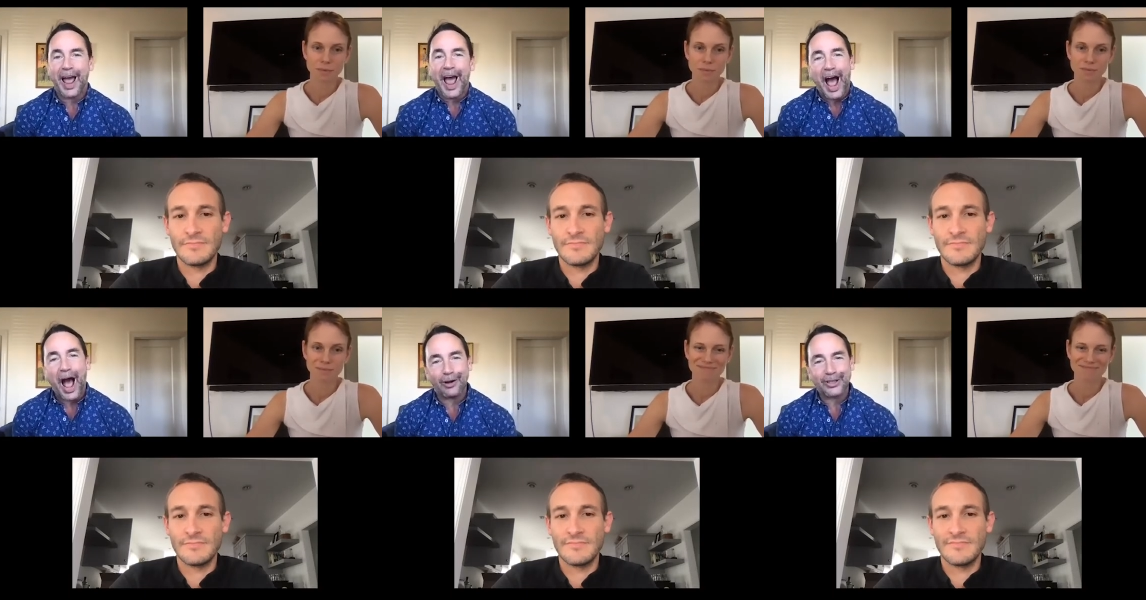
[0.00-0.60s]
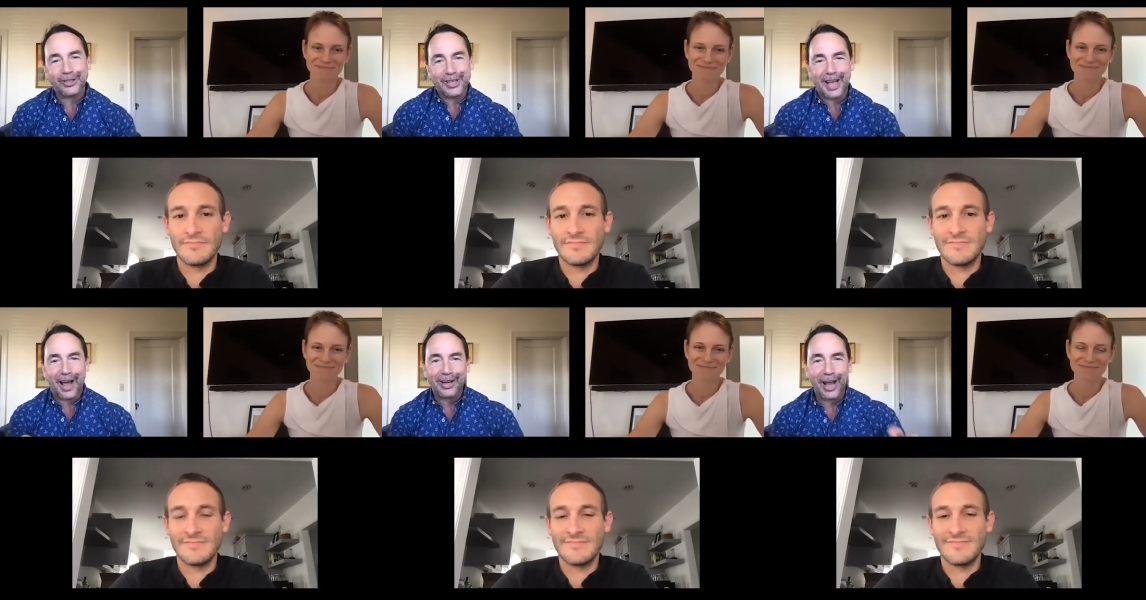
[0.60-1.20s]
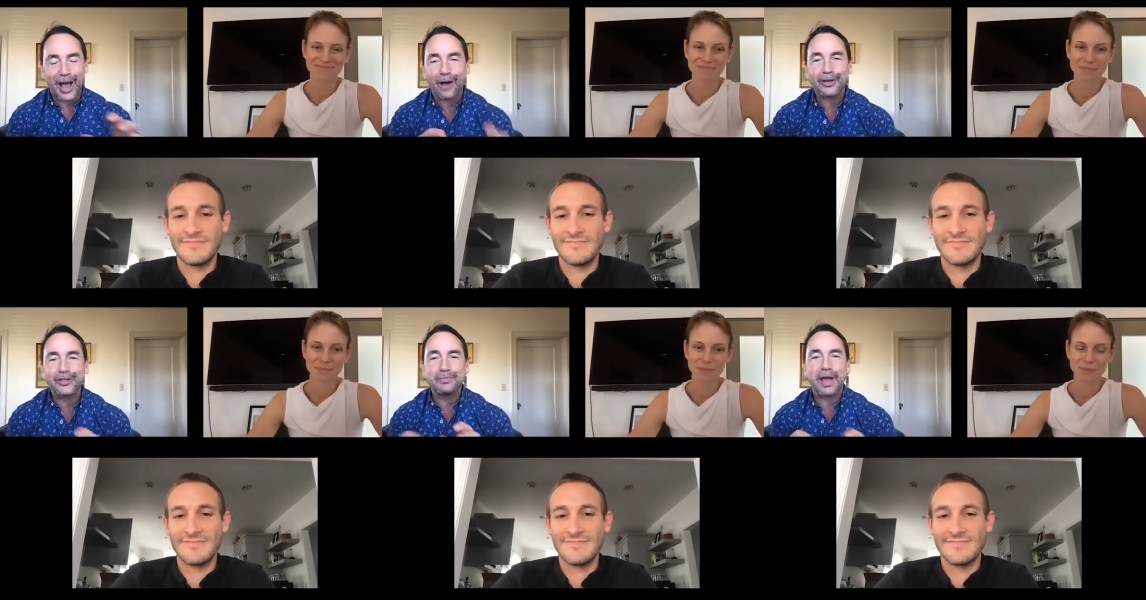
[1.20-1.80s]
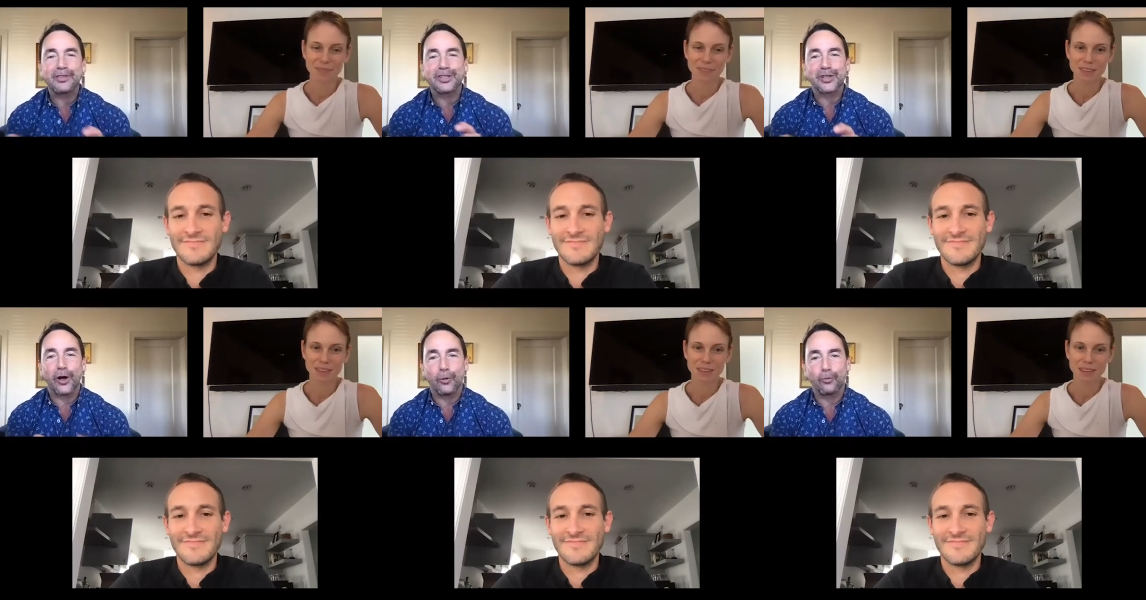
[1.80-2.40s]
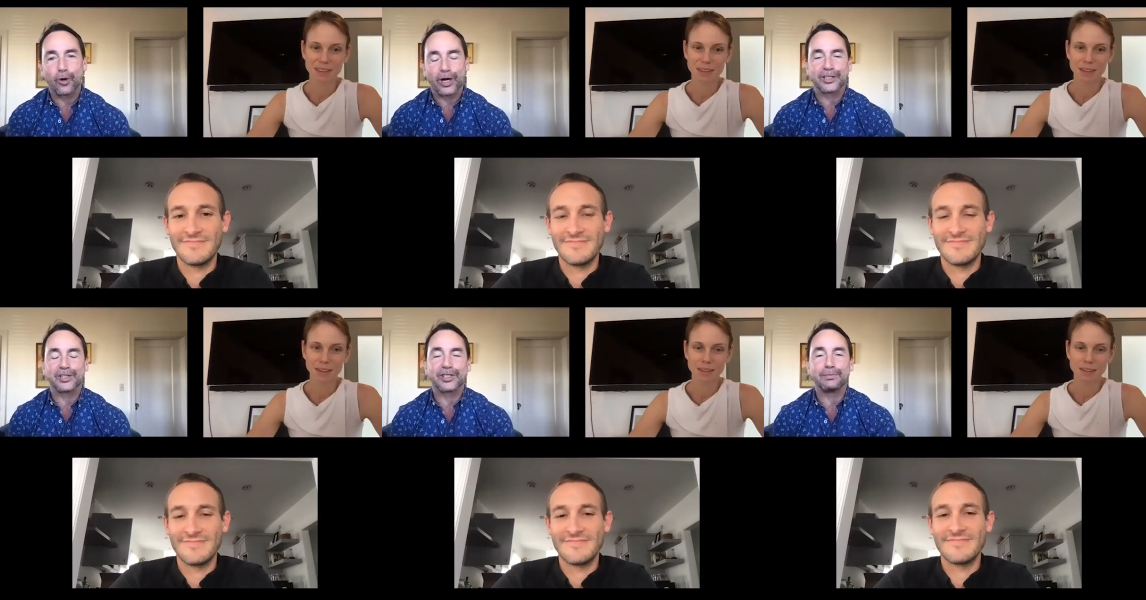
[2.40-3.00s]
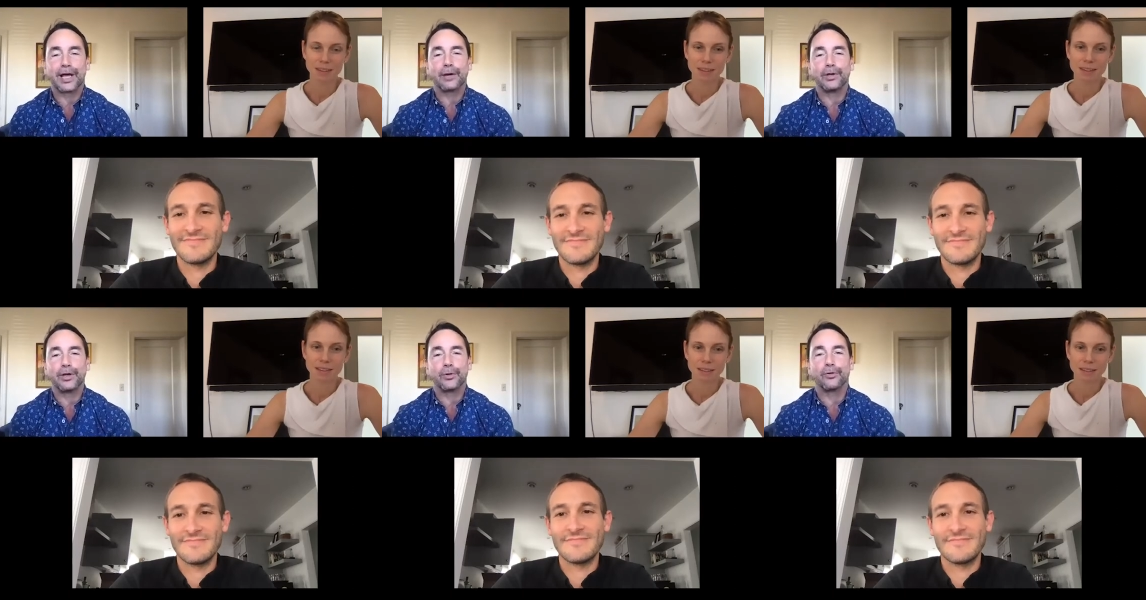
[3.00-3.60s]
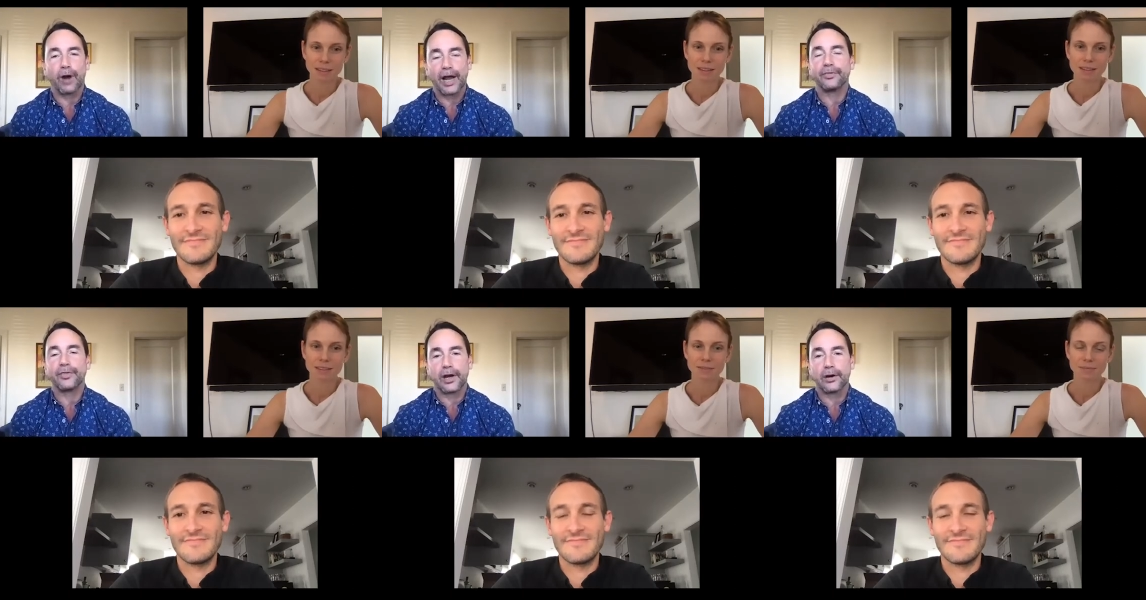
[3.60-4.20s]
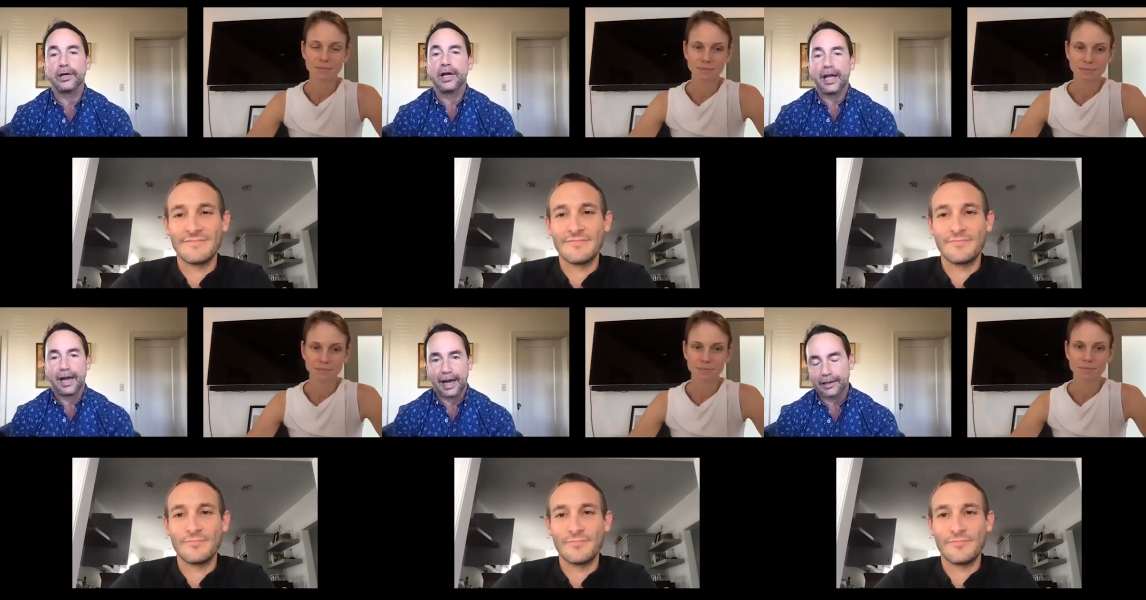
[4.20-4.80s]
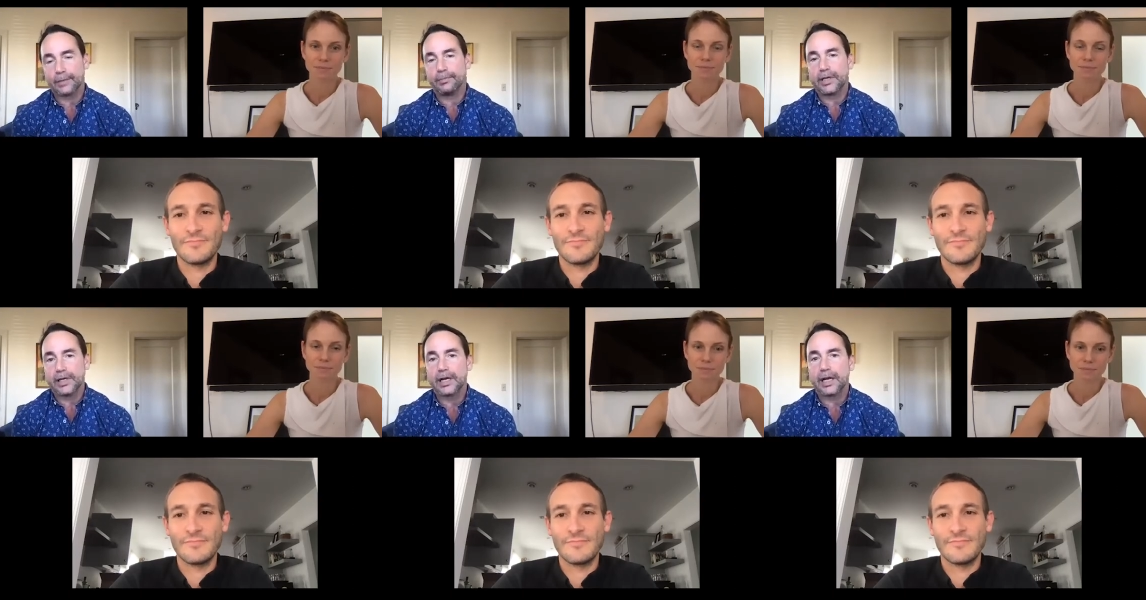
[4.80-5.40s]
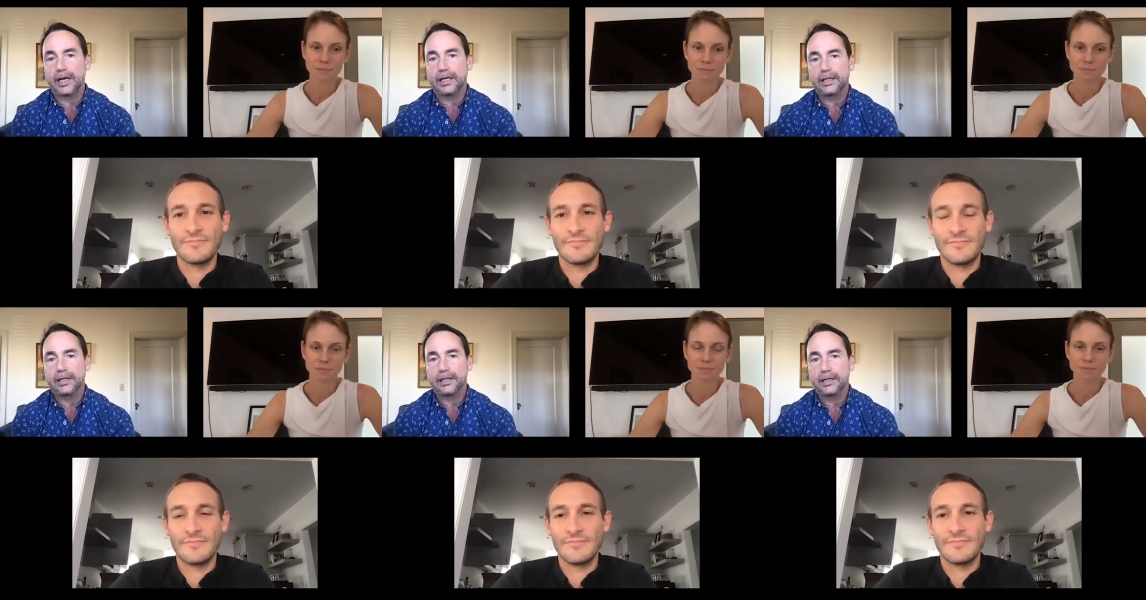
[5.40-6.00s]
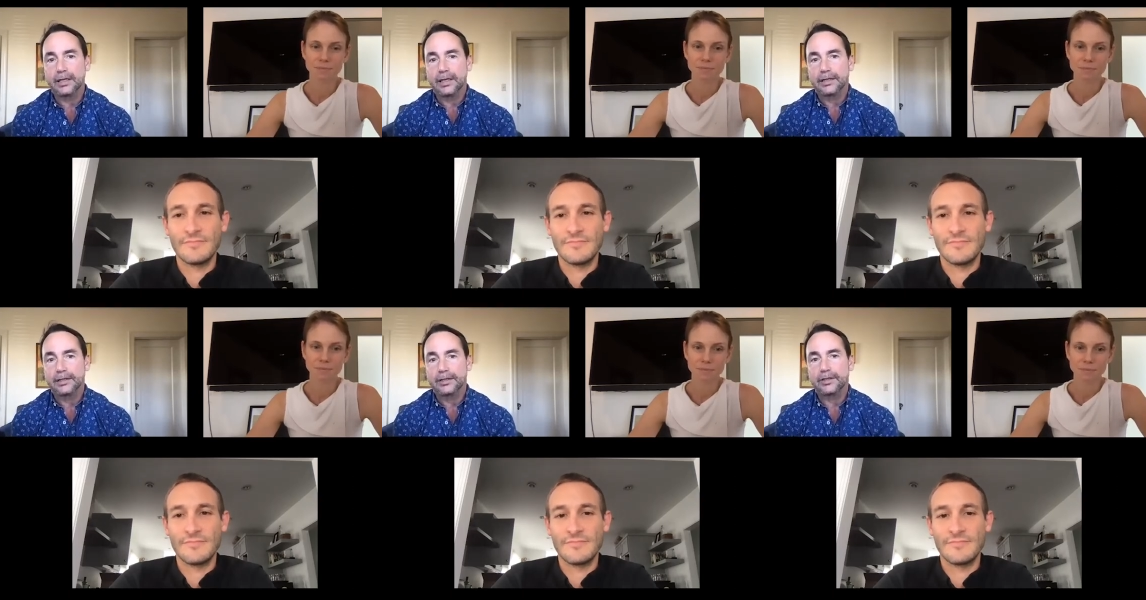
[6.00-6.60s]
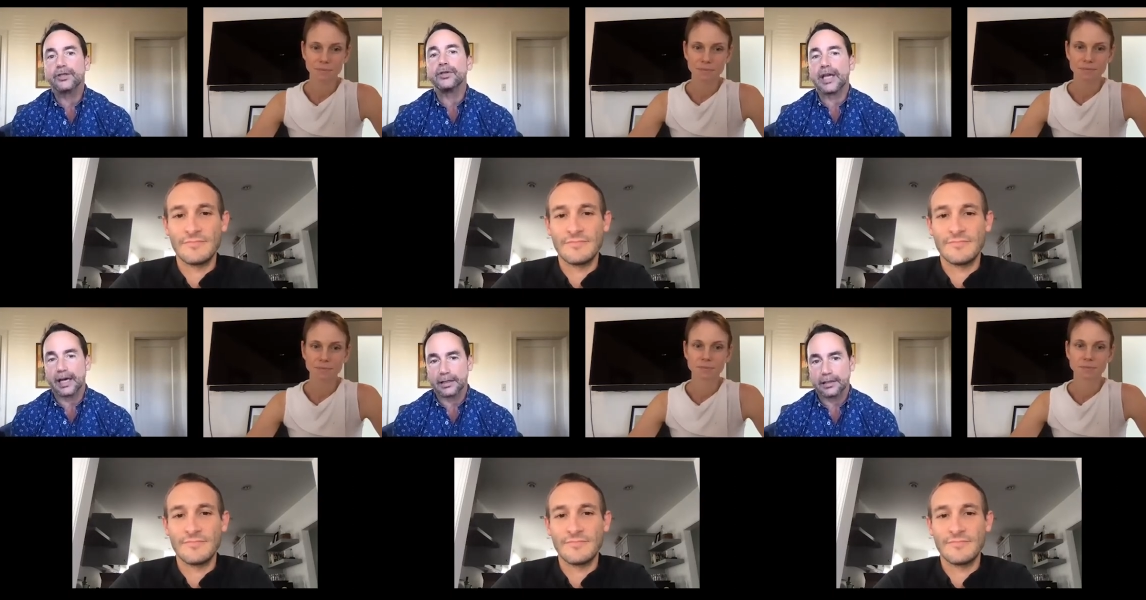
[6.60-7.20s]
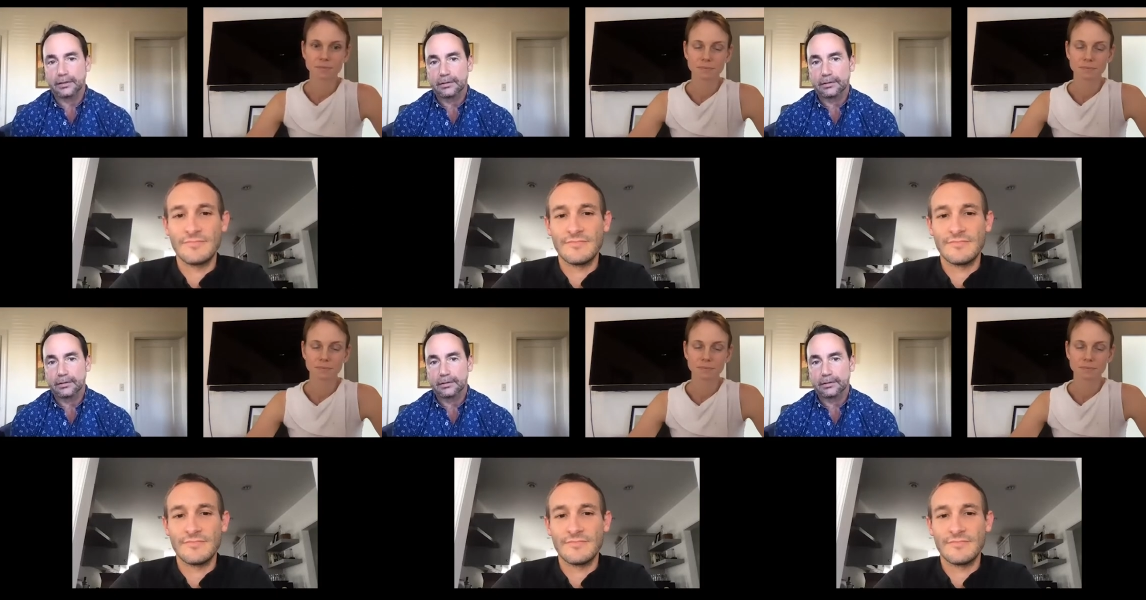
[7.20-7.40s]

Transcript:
Speaker 1: how could you how how could you make this all work? Because it seemed like you were right there at the beginning to the end.